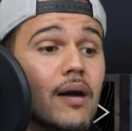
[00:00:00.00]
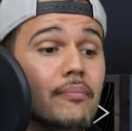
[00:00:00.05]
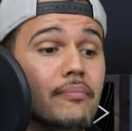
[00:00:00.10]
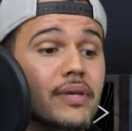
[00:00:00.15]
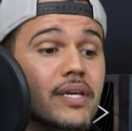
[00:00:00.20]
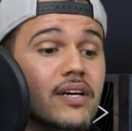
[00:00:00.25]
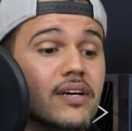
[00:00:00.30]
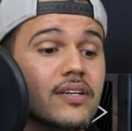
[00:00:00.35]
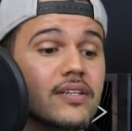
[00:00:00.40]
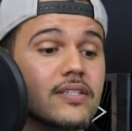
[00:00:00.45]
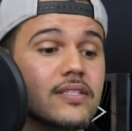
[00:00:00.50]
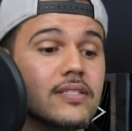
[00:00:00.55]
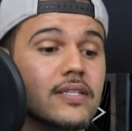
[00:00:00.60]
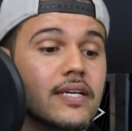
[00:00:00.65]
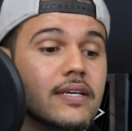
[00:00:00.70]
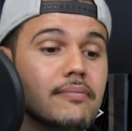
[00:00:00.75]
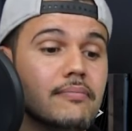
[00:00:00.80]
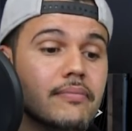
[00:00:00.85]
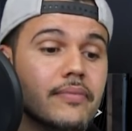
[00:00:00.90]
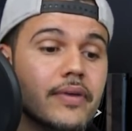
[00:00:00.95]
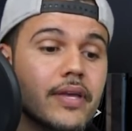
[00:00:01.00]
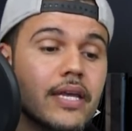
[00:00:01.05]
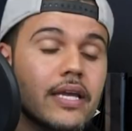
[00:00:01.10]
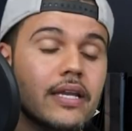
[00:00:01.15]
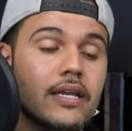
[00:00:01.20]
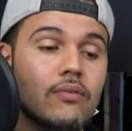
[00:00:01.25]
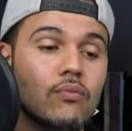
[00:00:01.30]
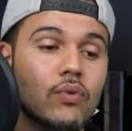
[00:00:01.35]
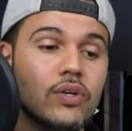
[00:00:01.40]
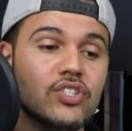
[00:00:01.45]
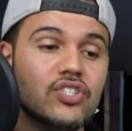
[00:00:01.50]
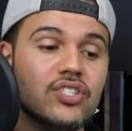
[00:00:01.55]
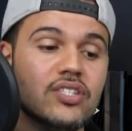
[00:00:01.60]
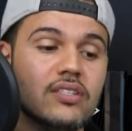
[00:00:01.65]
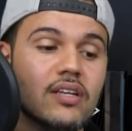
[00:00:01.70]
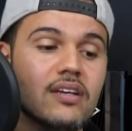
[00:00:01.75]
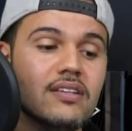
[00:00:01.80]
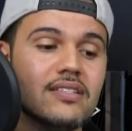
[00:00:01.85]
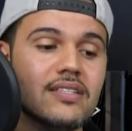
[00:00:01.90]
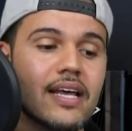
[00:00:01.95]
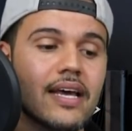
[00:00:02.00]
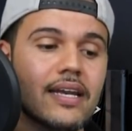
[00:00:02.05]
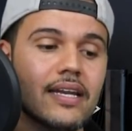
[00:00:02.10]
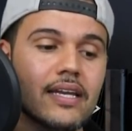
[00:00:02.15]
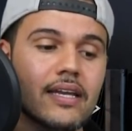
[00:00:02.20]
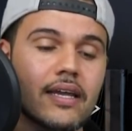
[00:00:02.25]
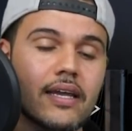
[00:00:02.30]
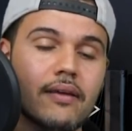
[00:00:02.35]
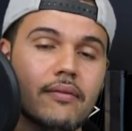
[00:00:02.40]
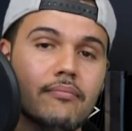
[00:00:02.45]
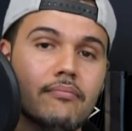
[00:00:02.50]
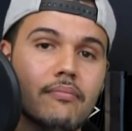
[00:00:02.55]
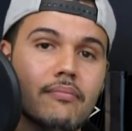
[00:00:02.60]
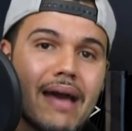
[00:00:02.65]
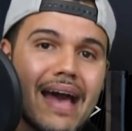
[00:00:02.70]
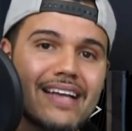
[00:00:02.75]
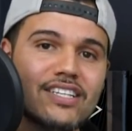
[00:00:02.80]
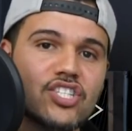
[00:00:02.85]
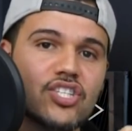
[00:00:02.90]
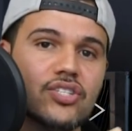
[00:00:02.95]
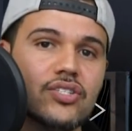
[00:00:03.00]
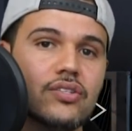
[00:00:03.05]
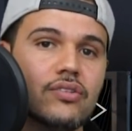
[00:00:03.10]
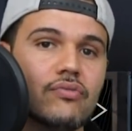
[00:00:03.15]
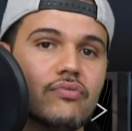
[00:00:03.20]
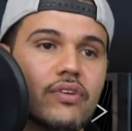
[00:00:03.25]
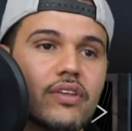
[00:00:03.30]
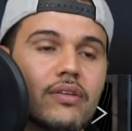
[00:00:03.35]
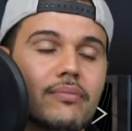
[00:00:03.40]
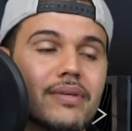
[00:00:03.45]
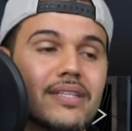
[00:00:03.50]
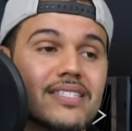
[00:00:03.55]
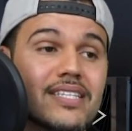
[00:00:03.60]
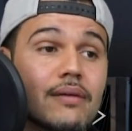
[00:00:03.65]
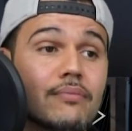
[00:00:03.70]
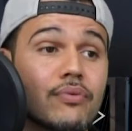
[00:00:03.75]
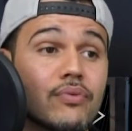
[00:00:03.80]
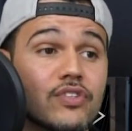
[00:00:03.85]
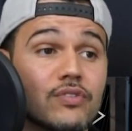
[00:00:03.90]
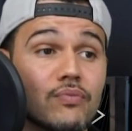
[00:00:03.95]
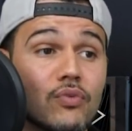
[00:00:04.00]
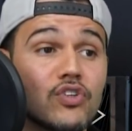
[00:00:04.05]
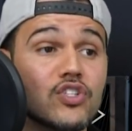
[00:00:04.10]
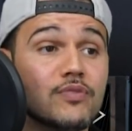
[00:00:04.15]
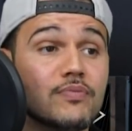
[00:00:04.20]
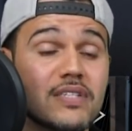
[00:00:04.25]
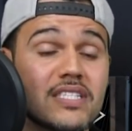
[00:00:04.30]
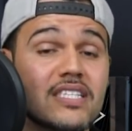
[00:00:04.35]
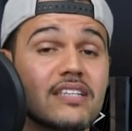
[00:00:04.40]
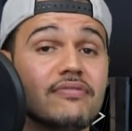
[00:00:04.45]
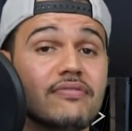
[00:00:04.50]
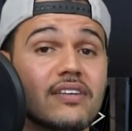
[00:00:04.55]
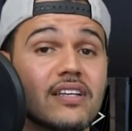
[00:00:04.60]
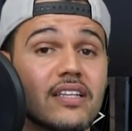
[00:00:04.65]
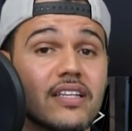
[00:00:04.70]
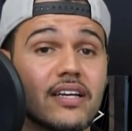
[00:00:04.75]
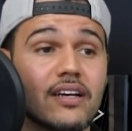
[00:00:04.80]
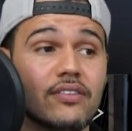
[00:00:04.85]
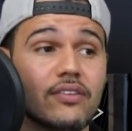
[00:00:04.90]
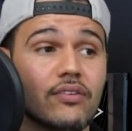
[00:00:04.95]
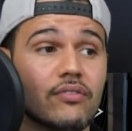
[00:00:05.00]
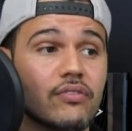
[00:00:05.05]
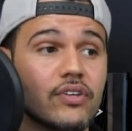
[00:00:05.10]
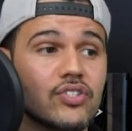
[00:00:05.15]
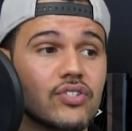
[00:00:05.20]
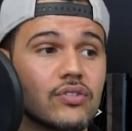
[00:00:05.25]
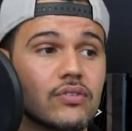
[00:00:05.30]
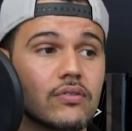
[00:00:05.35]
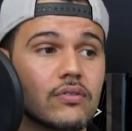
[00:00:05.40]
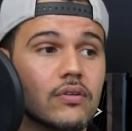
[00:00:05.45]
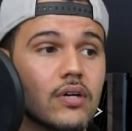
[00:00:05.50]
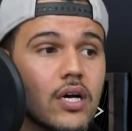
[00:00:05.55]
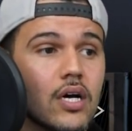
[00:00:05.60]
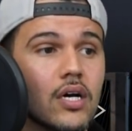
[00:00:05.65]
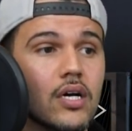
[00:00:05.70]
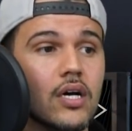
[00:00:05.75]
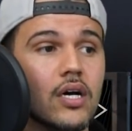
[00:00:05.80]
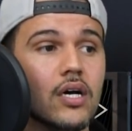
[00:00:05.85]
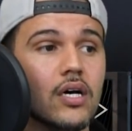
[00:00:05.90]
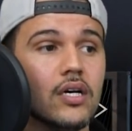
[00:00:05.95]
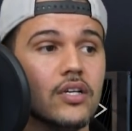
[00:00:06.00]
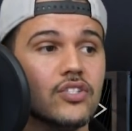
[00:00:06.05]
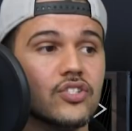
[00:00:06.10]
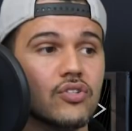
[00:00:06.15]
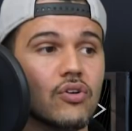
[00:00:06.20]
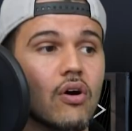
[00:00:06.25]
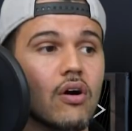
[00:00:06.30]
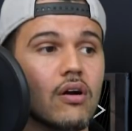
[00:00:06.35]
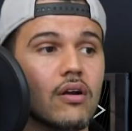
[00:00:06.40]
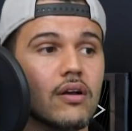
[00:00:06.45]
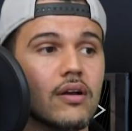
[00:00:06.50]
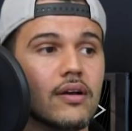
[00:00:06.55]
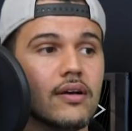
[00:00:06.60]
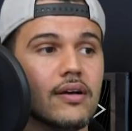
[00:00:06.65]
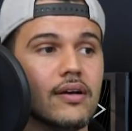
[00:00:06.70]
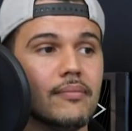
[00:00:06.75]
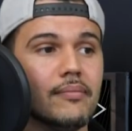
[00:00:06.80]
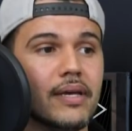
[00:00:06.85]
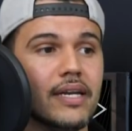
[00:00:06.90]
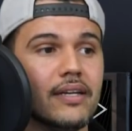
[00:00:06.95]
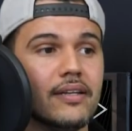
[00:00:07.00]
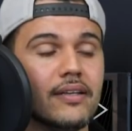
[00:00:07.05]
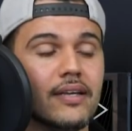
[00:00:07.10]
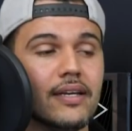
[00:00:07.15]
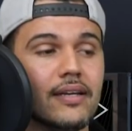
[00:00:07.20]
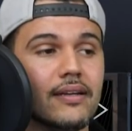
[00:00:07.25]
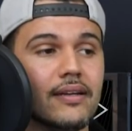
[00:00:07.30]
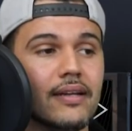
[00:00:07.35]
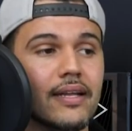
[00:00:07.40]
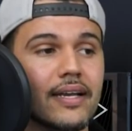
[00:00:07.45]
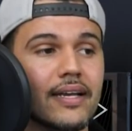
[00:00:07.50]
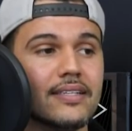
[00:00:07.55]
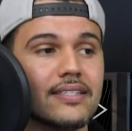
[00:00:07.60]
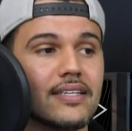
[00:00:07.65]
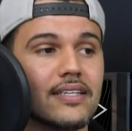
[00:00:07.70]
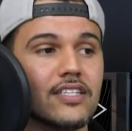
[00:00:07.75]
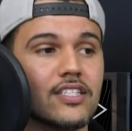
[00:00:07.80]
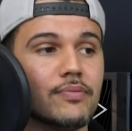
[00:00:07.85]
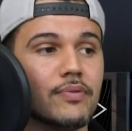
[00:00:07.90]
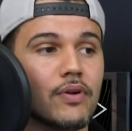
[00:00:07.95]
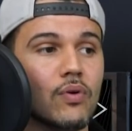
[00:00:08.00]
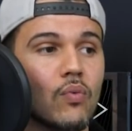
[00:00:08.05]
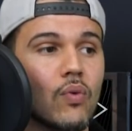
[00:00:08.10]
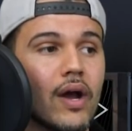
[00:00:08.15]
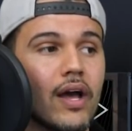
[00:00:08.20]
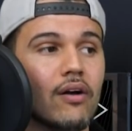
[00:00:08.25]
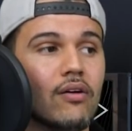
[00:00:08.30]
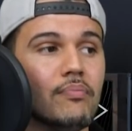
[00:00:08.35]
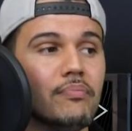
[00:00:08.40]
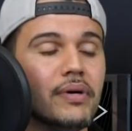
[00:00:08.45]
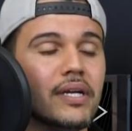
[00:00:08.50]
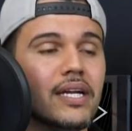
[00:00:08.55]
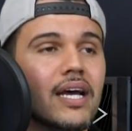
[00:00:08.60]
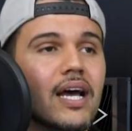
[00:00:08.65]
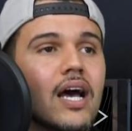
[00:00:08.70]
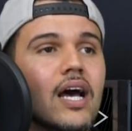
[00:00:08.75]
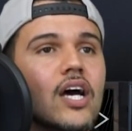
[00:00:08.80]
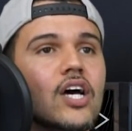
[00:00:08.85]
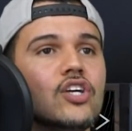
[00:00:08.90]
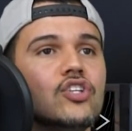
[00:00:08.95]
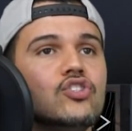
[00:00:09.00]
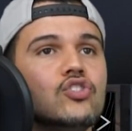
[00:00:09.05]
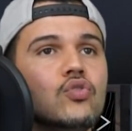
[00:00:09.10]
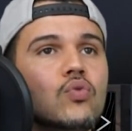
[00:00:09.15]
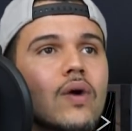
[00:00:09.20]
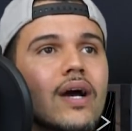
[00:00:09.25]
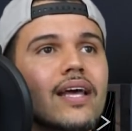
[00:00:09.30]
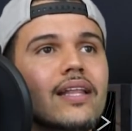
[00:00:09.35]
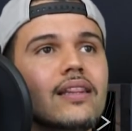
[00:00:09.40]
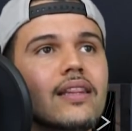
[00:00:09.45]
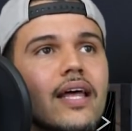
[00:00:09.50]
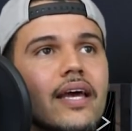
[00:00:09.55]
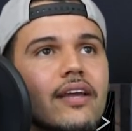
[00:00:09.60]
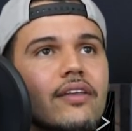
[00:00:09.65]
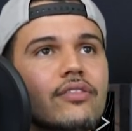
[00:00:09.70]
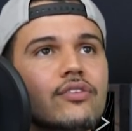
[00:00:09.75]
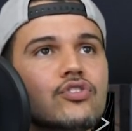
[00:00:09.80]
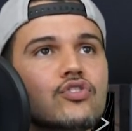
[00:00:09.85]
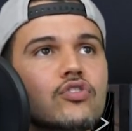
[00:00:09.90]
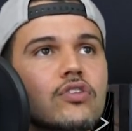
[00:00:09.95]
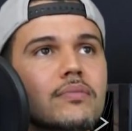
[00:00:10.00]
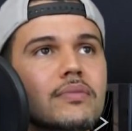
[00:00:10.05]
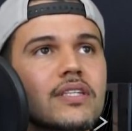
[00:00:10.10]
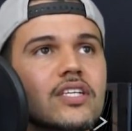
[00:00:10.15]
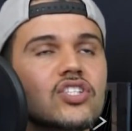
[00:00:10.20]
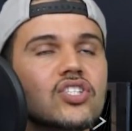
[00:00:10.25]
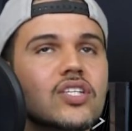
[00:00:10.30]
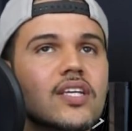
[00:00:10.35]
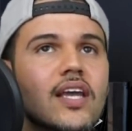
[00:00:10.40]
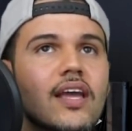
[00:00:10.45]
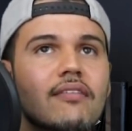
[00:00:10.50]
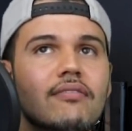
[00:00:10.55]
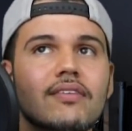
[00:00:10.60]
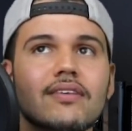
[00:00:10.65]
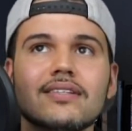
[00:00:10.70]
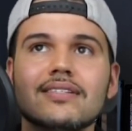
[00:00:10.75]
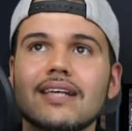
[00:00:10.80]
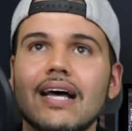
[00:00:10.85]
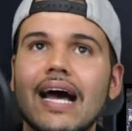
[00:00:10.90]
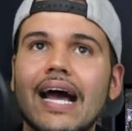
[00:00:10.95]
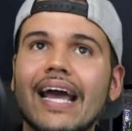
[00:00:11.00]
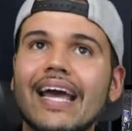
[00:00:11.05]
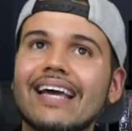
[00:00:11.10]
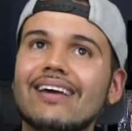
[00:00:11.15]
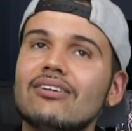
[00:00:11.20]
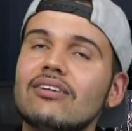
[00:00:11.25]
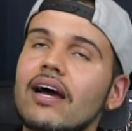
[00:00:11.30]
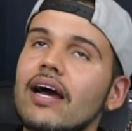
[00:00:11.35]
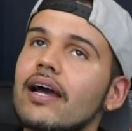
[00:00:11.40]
because it when she does that, it matches the rhythm and tempo. It's more specifically on the original song. And like I said, it's been a while. But do I like the treatment that she gave this? I